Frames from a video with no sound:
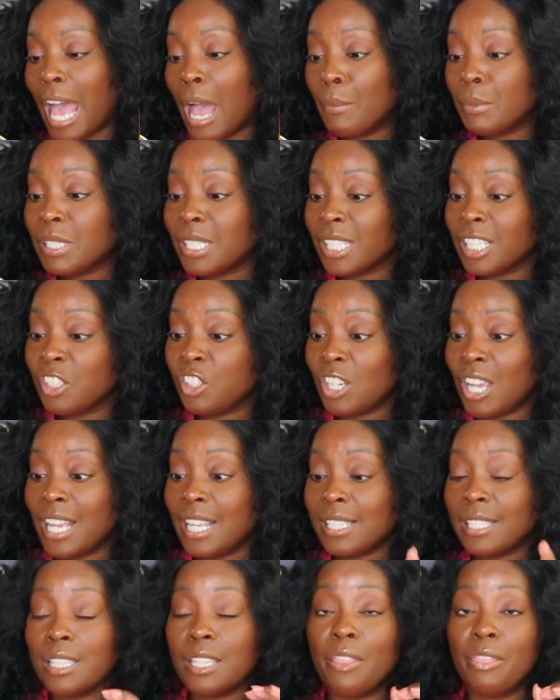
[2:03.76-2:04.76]
I would
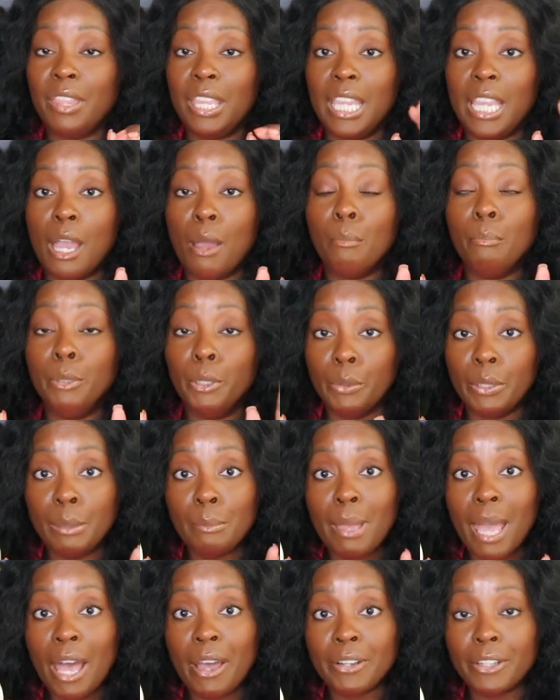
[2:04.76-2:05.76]
suggest the
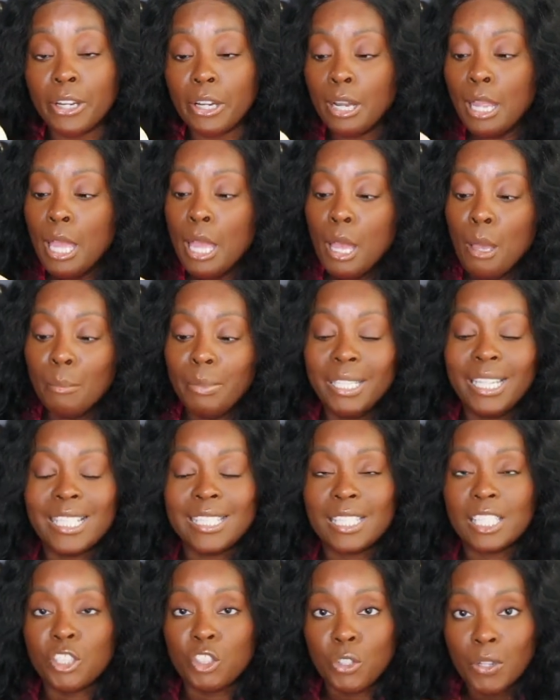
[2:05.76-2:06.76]
beauty powder
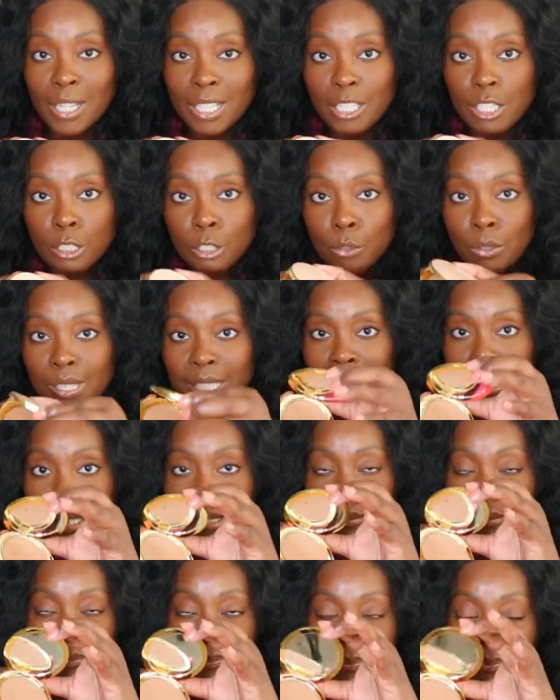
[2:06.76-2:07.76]
because it's
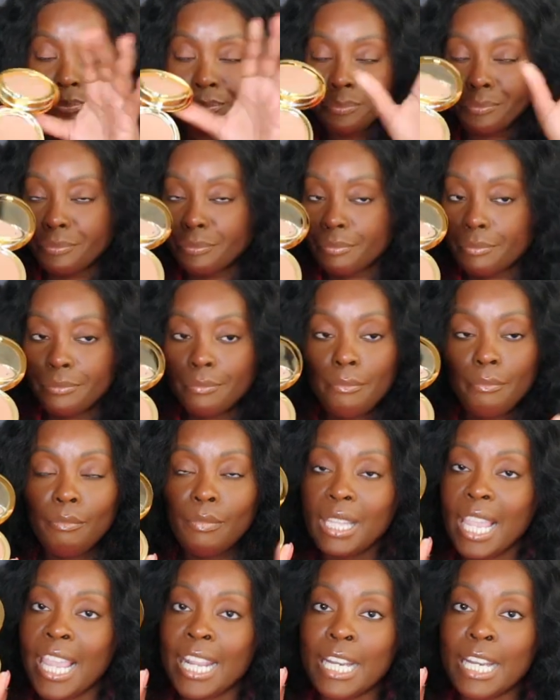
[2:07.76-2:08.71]
translucent and